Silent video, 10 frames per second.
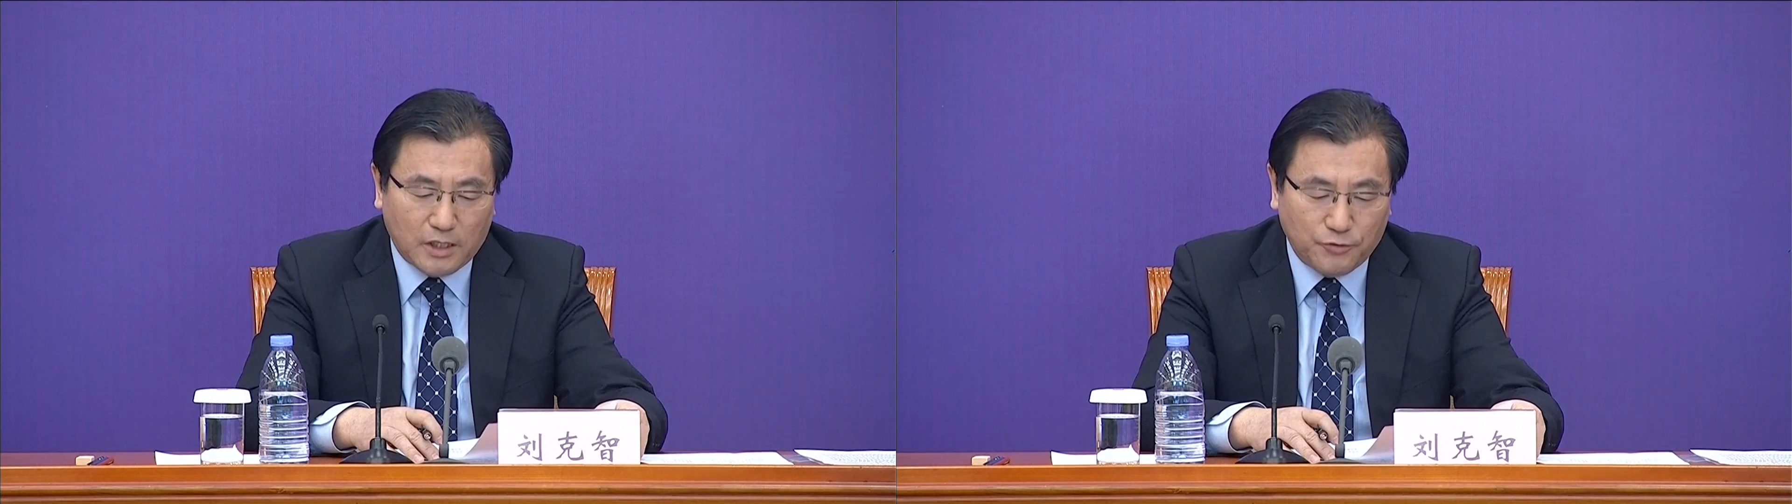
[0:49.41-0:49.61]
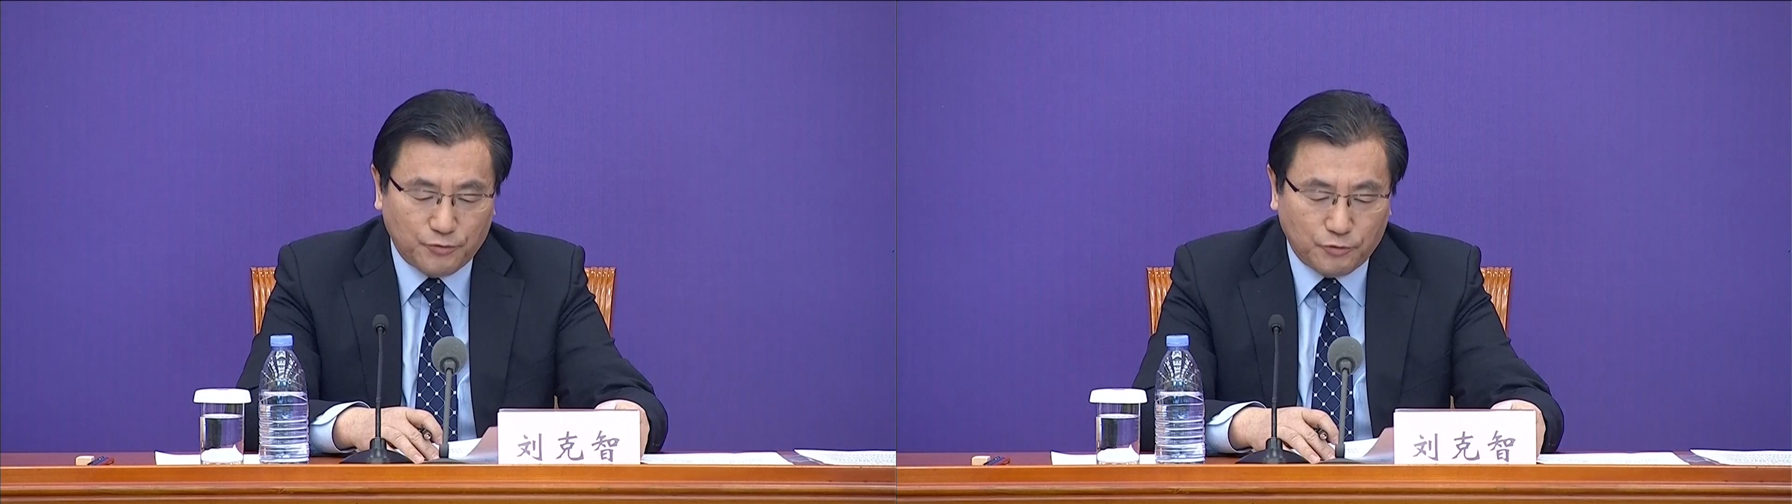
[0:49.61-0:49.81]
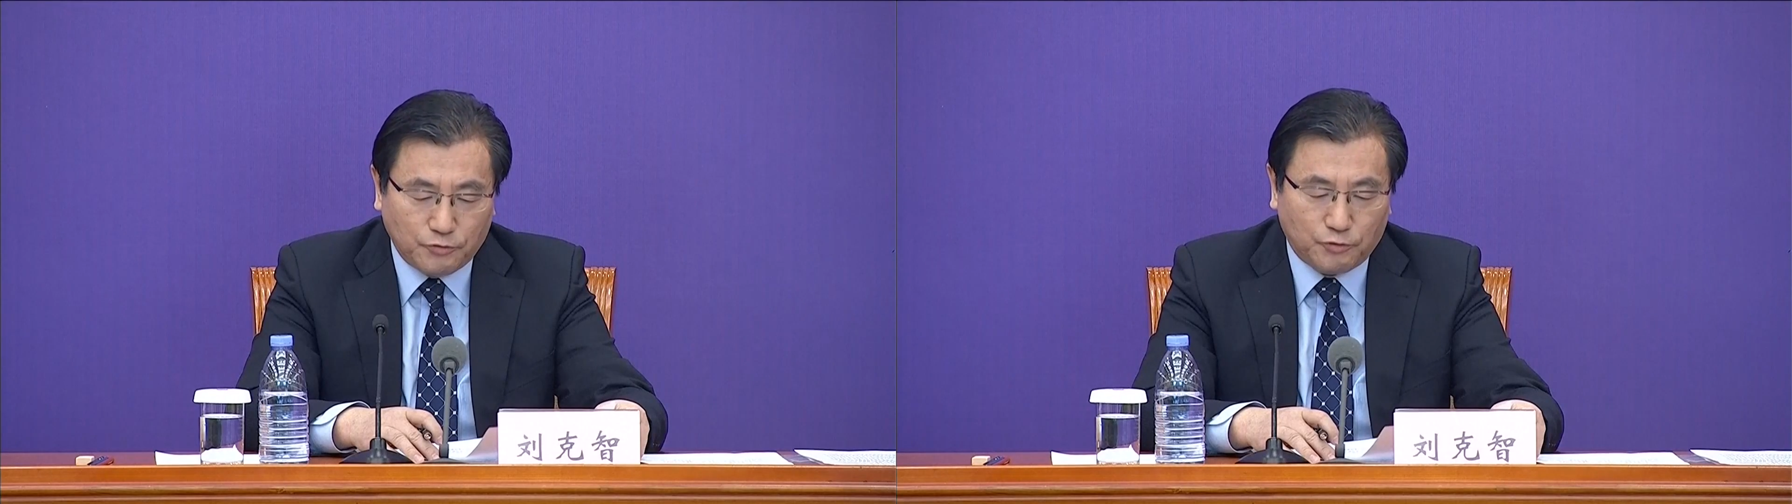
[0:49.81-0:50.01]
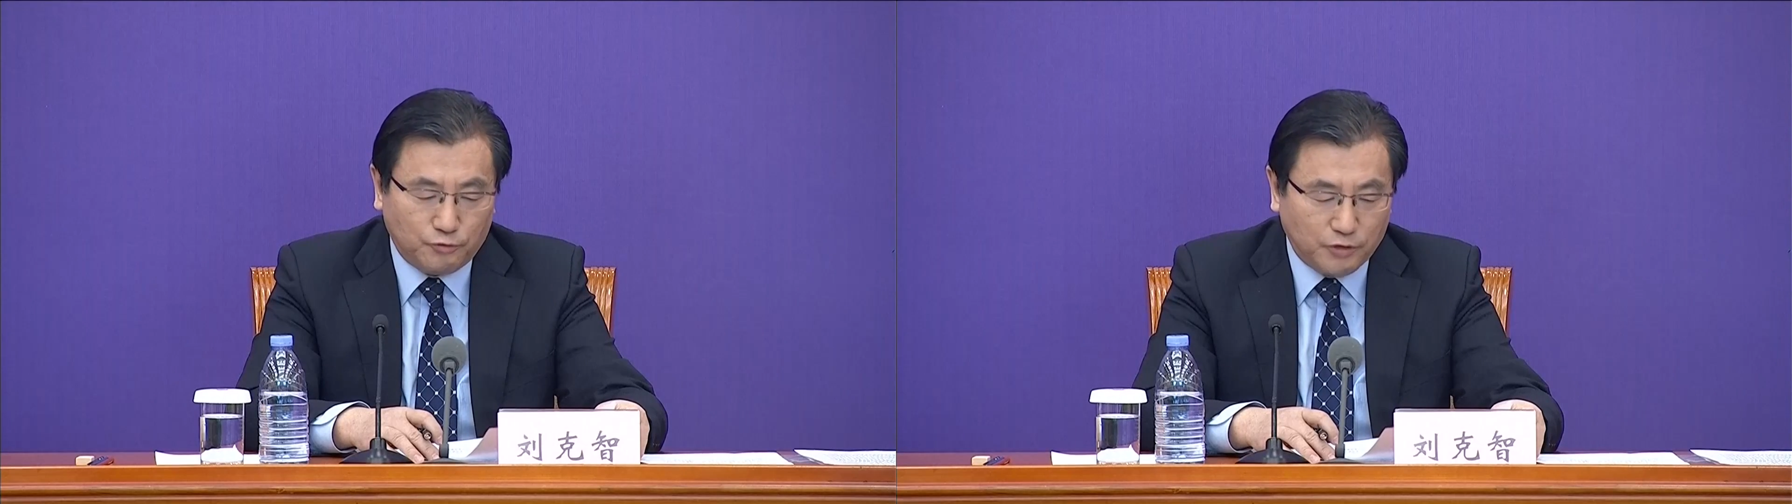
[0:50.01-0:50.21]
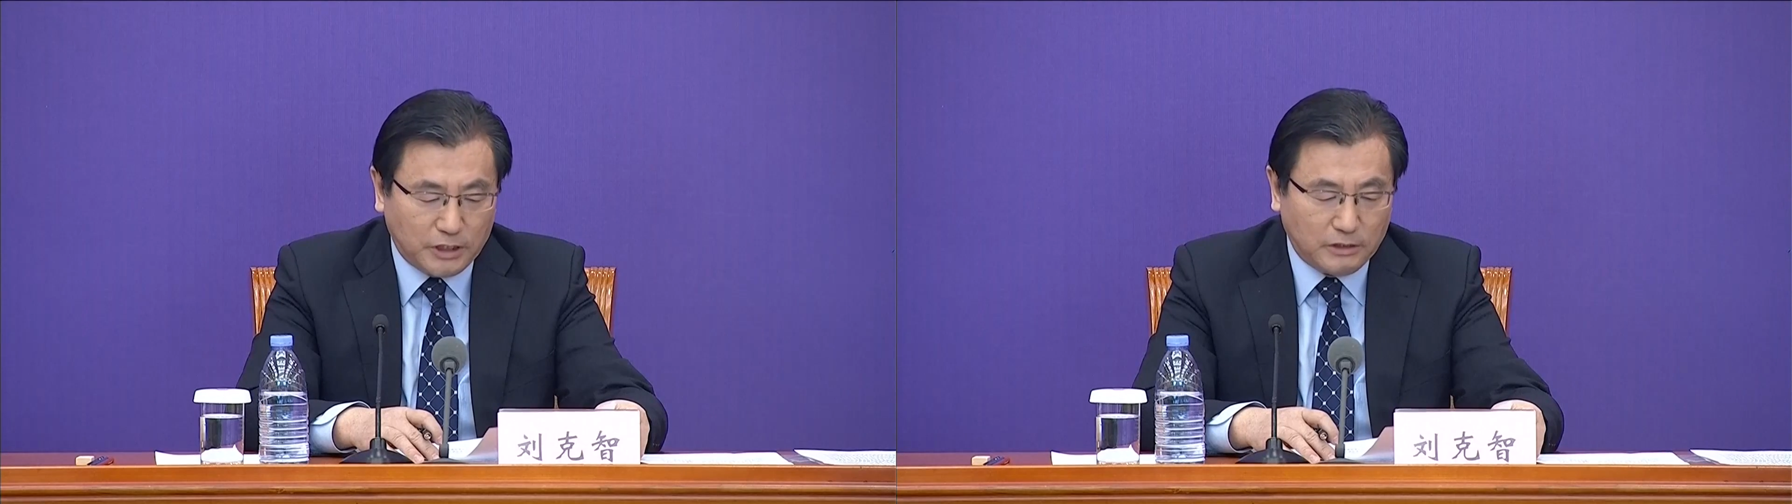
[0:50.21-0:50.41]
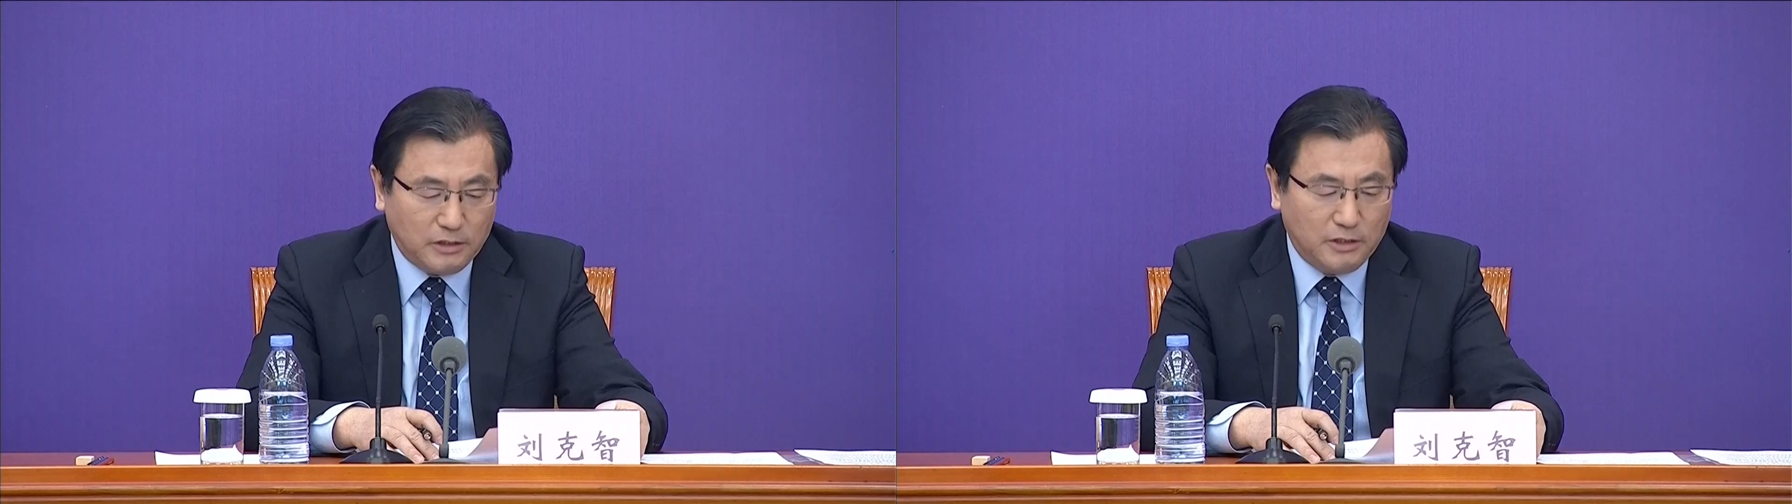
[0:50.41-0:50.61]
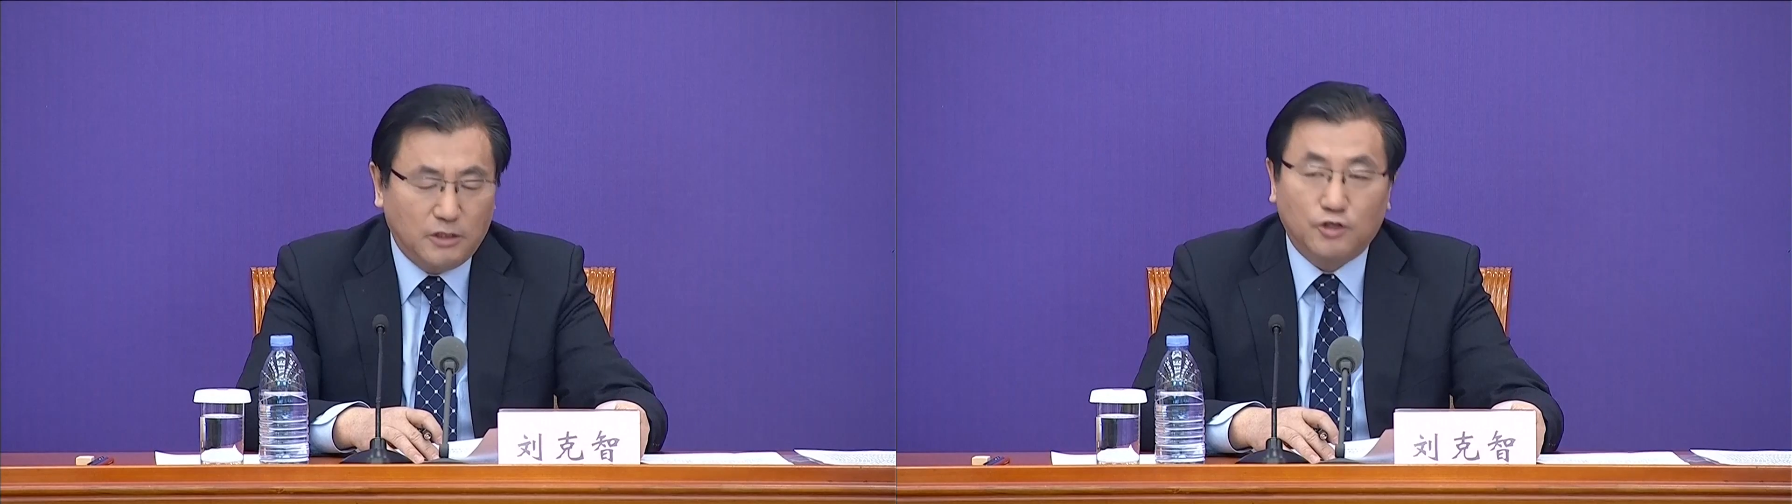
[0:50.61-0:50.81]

closed as well